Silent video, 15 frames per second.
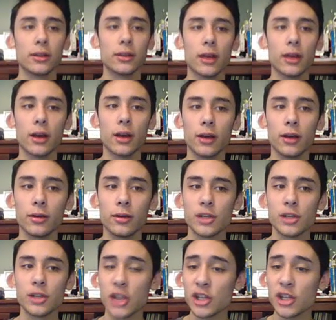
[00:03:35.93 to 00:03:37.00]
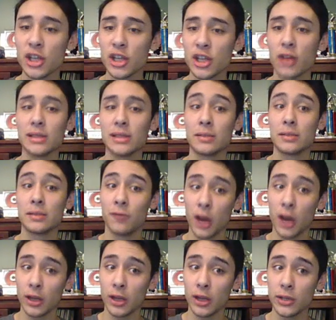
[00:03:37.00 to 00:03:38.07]
The Shed Shell is
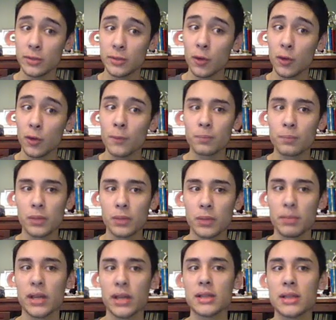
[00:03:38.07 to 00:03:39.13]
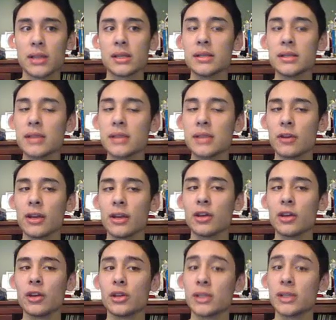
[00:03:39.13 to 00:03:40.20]
very useful because considering
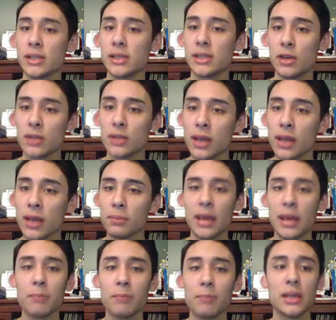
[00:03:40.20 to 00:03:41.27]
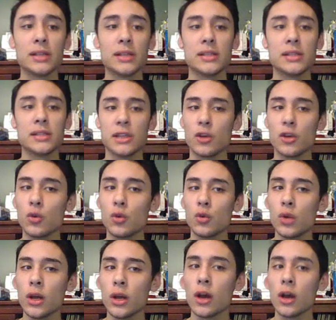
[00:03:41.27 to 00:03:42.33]
you're a Steel type, that means
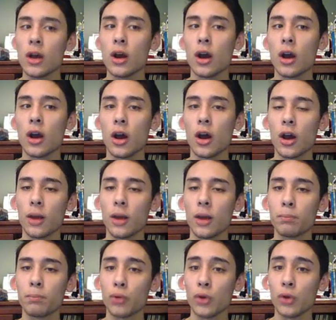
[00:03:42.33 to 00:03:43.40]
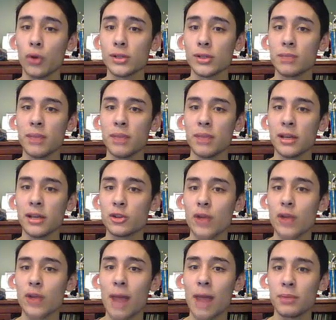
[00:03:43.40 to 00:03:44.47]
you are prone to being
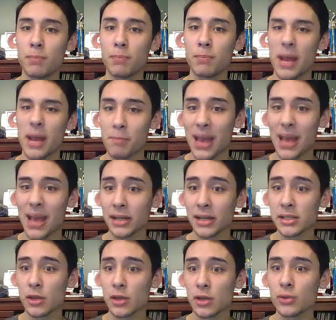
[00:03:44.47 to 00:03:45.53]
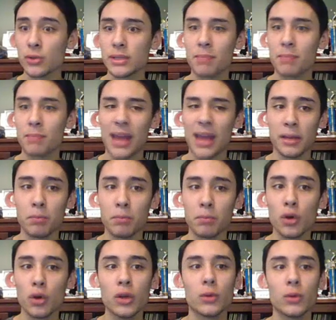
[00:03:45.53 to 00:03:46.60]
trapped by Magnezone's Magnet
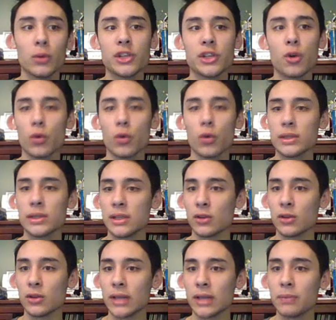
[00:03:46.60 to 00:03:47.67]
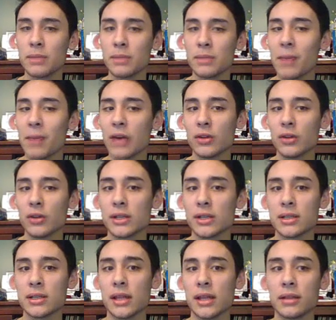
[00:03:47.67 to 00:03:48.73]
Pull, which holds Steel types in battle and
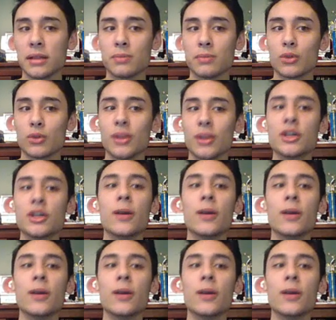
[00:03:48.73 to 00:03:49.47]
doesn't let them switch.